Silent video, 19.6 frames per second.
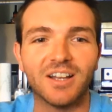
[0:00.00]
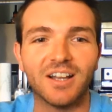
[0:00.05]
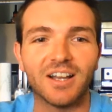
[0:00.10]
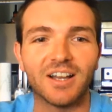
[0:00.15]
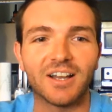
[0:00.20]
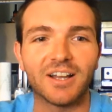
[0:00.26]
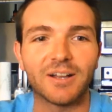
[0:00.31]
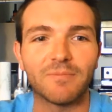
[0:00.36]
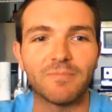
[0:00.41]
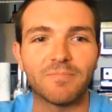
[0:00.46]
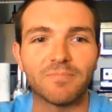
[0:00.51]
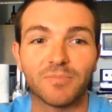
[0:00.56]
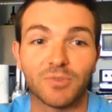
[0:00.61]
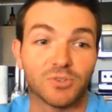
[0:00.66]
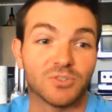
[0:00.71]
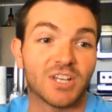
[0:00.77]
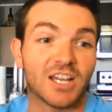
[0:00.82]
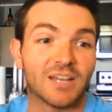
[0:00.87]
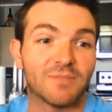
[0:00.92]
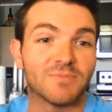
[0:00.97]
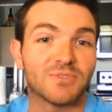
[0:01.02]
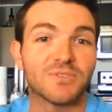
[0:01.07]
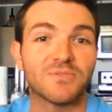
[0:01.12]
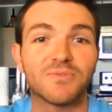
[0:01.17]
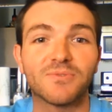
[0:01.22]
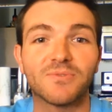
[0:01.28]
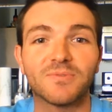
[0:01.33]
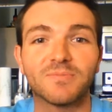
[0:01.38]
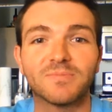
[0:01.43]
or times
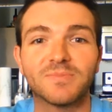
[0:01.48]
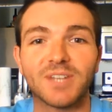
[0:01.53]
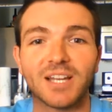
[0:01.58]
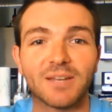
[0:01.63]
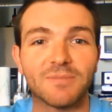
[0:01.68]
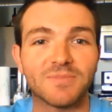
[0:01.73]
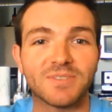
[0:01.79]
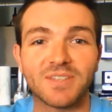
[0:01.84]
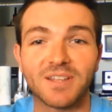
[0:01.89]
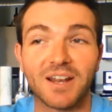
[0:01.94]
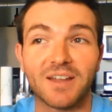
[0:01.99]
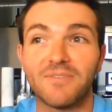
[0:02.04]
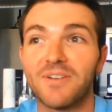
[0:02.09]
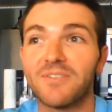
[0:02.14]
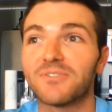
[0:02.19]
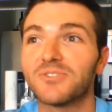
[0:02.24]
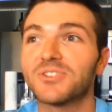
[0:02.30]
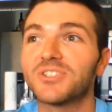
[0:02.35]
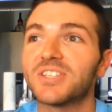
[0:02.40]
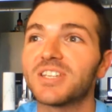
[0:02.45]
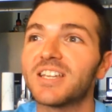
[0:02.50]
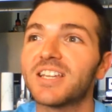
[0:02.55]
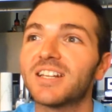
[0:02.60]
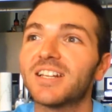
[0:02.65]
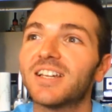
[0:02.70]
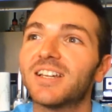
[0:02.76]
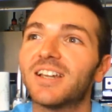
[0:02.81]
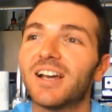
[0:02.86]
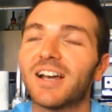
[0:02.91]
that I've ever
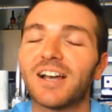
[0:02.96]
seen,